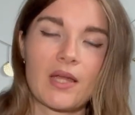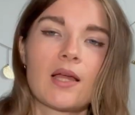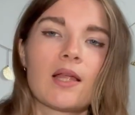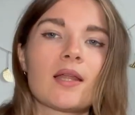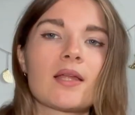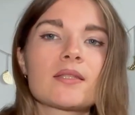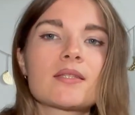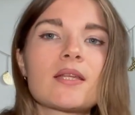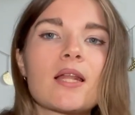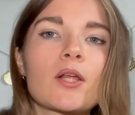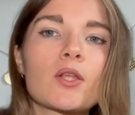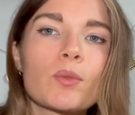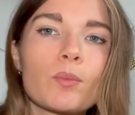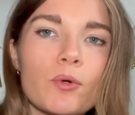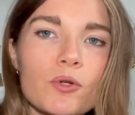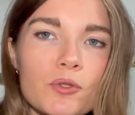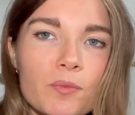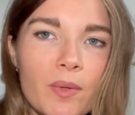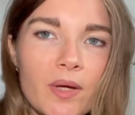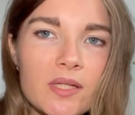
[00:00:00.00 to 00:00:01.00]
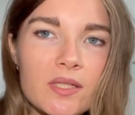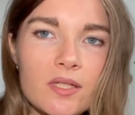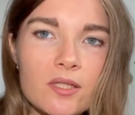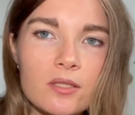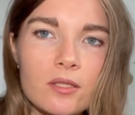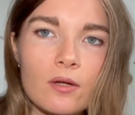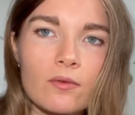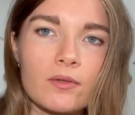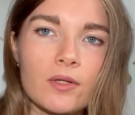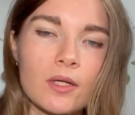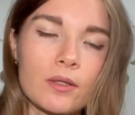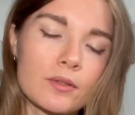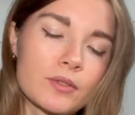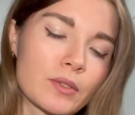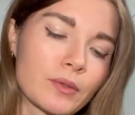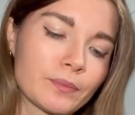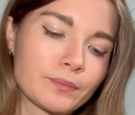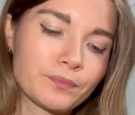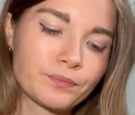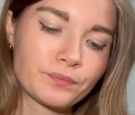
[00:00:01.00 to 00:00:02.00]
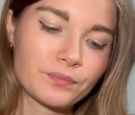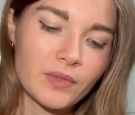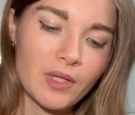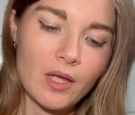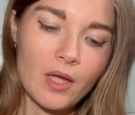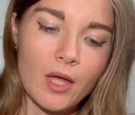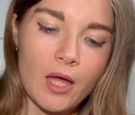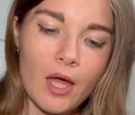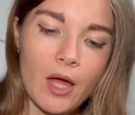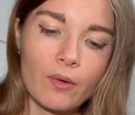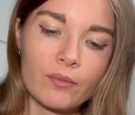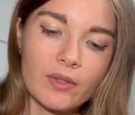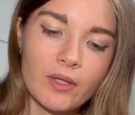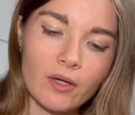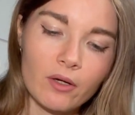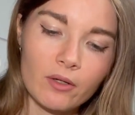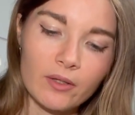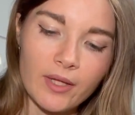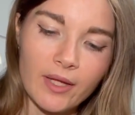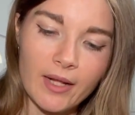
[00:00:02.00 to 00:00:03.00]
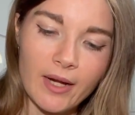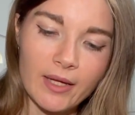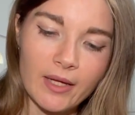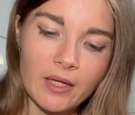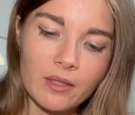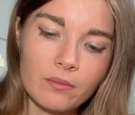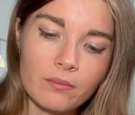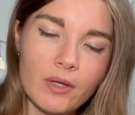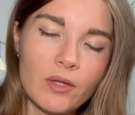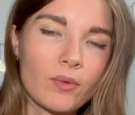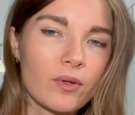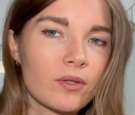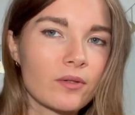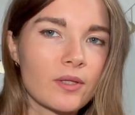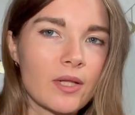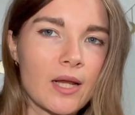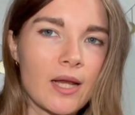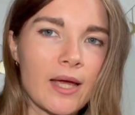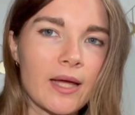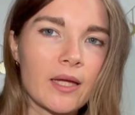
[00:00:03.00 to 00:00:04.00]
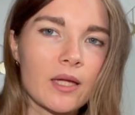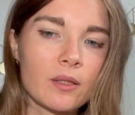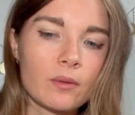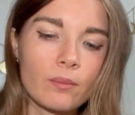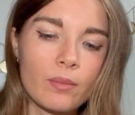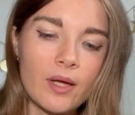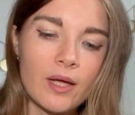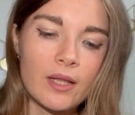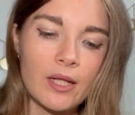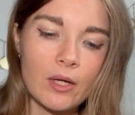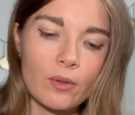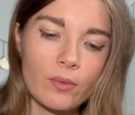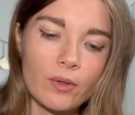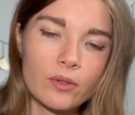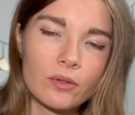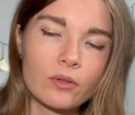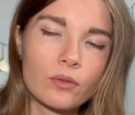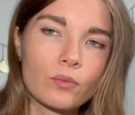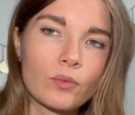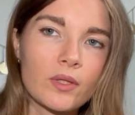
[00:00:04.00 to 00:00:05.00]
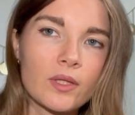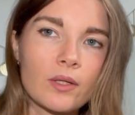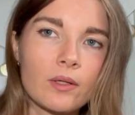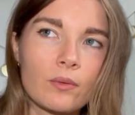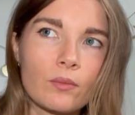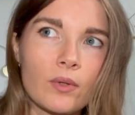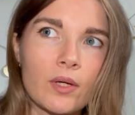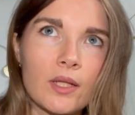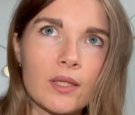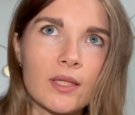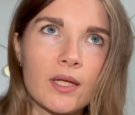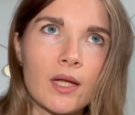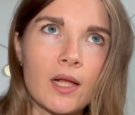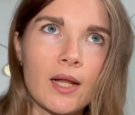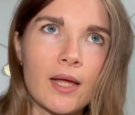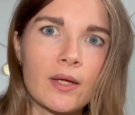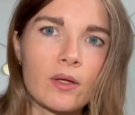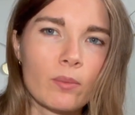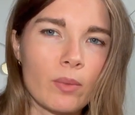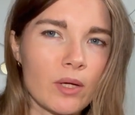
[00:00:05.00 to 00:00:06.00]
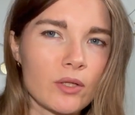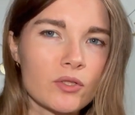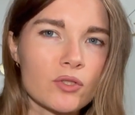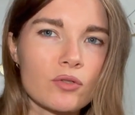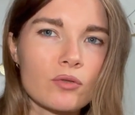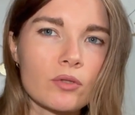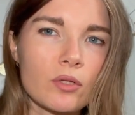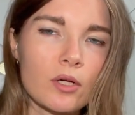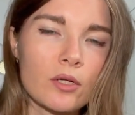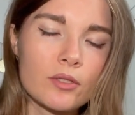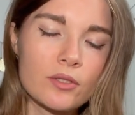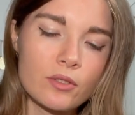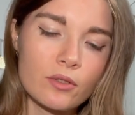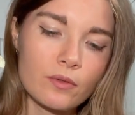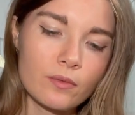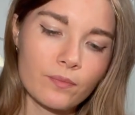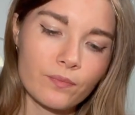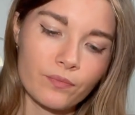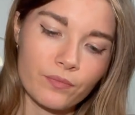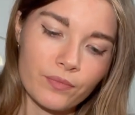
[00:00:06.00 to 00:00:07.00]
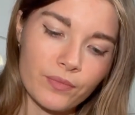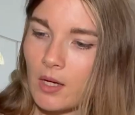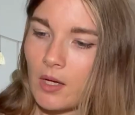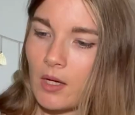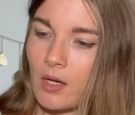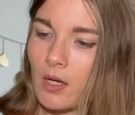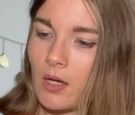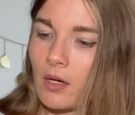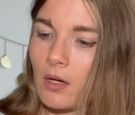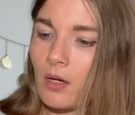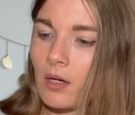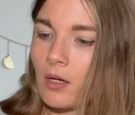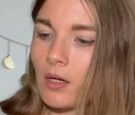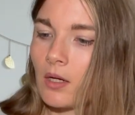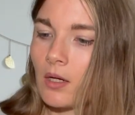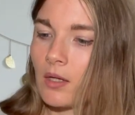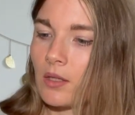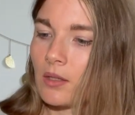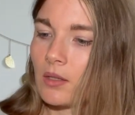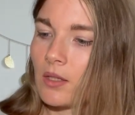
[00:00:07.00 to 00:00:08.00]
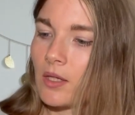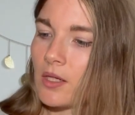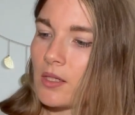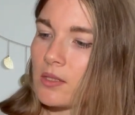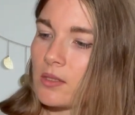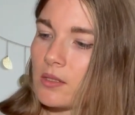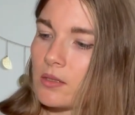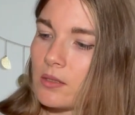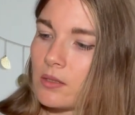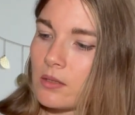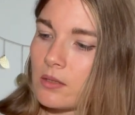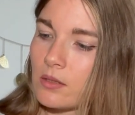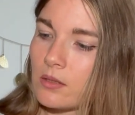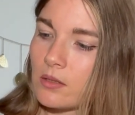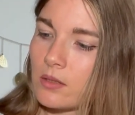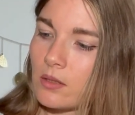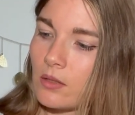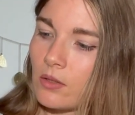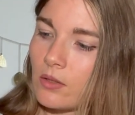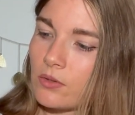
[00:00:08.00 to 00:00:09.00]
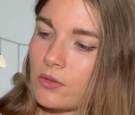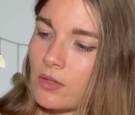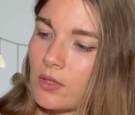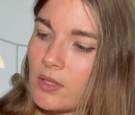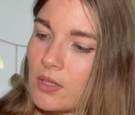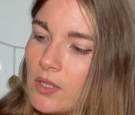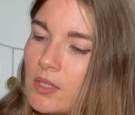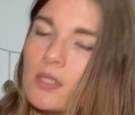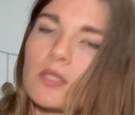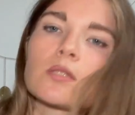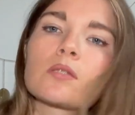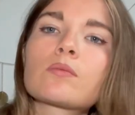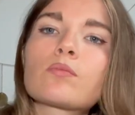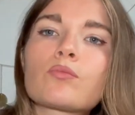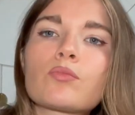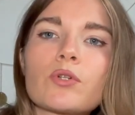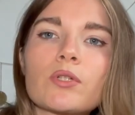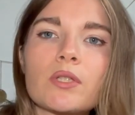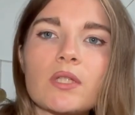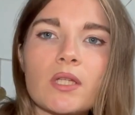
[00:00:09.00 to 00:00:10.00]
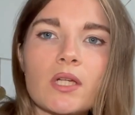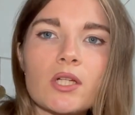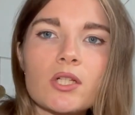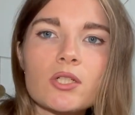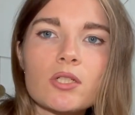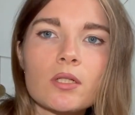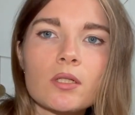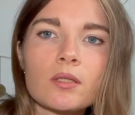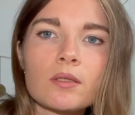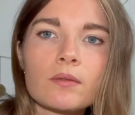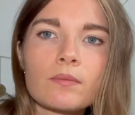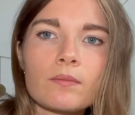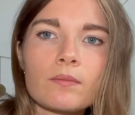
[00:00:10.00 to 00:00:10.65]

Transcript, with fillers: Let's see like the more spicy stuff now. So how are they like in bed? What did they like in bed? Like what will they like about you? Also there's so this is protection.